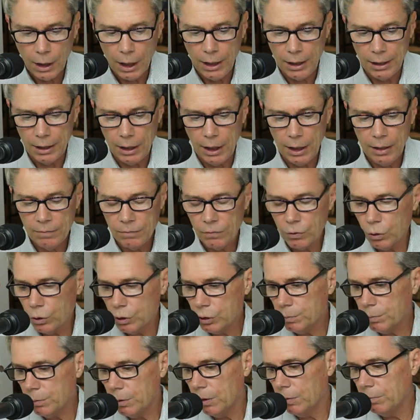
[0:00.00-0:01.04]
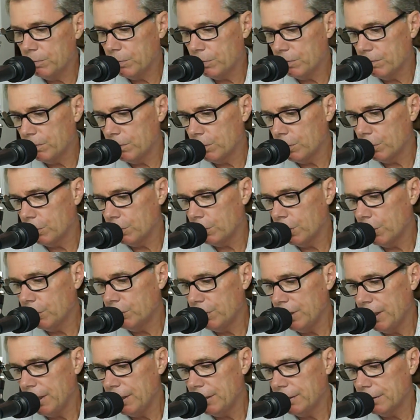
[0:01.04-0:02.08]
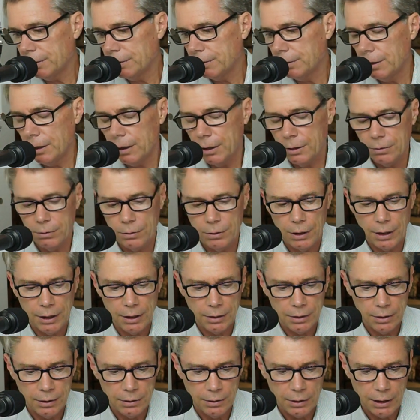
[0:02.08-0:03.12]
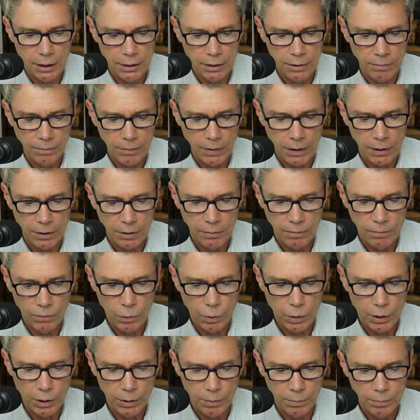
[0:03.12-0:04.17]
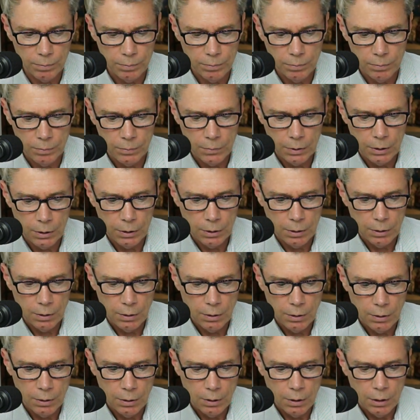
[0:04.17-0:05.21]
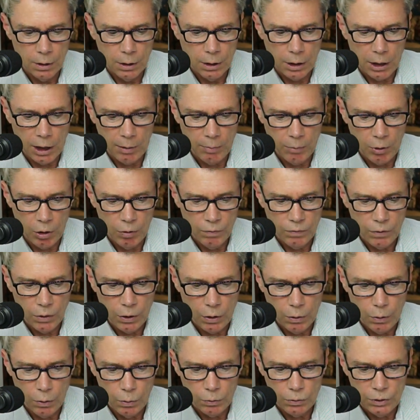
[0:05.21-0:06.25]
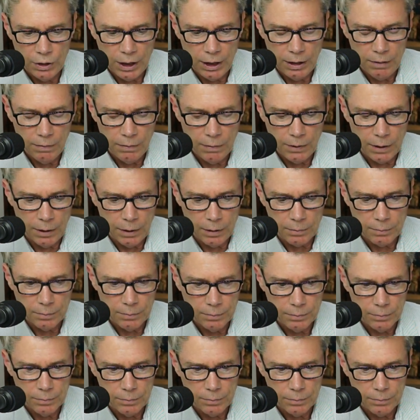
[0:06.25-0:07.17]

And I, of course, prefer no date. I don't like the date if I can avoid it. I'm over the whole date thing.